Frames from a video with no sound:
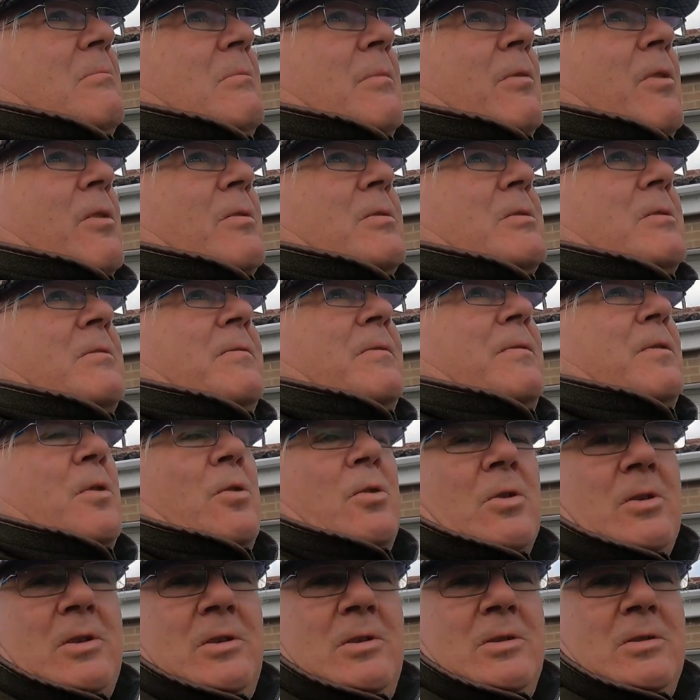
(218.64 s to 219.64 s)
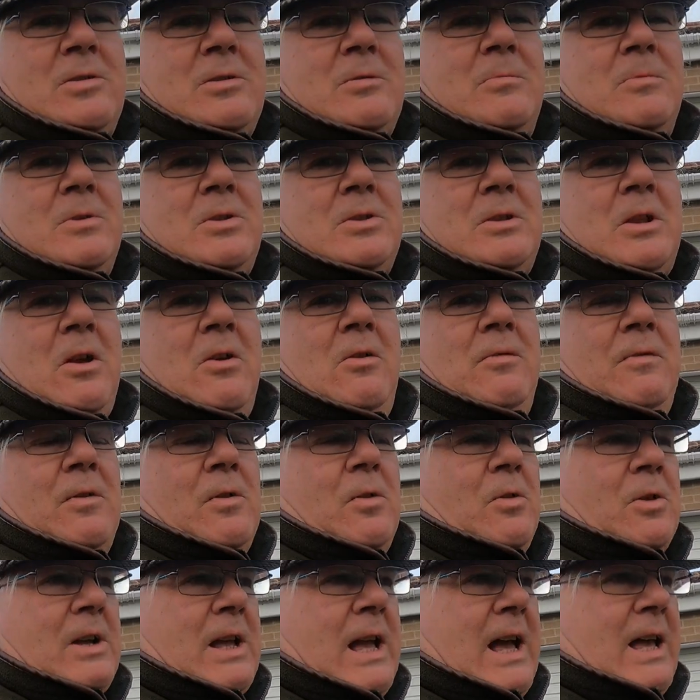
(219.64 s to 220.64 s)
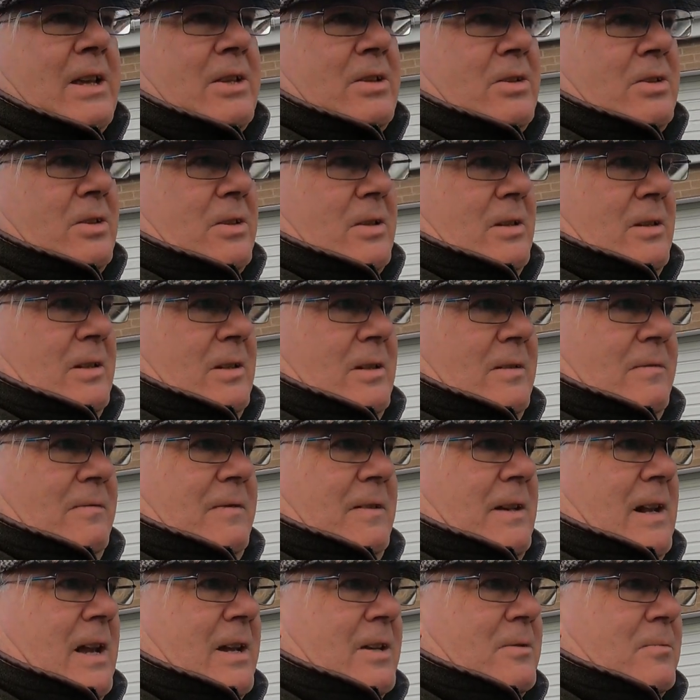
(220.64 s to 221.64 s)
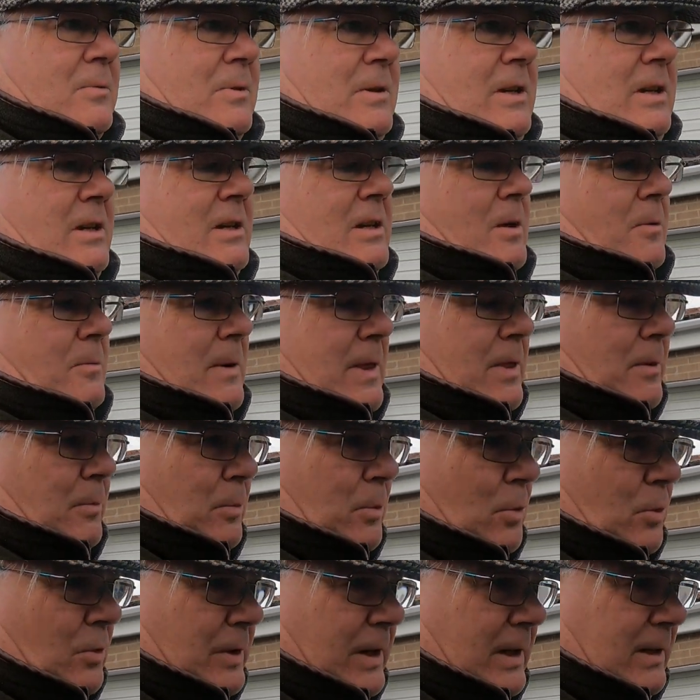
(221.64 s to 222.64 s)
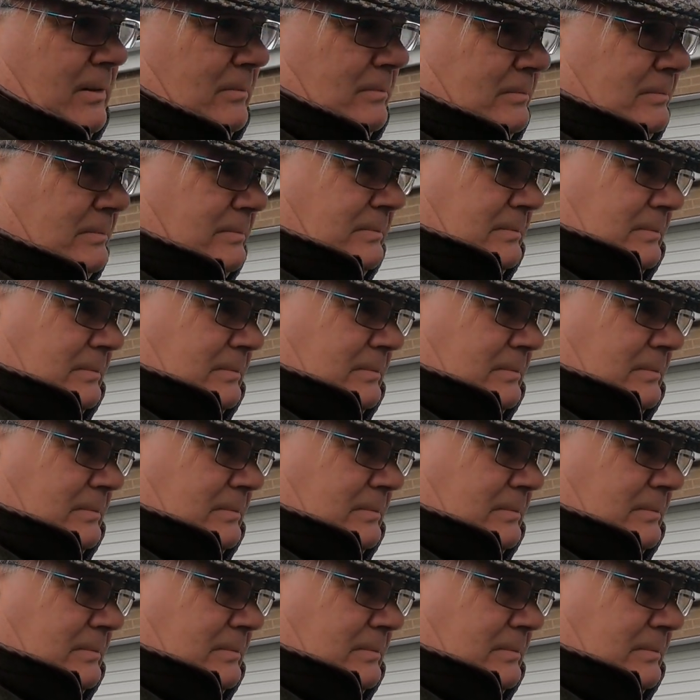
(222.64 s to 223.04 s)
We've got some snow forecast for next week, a weather warning.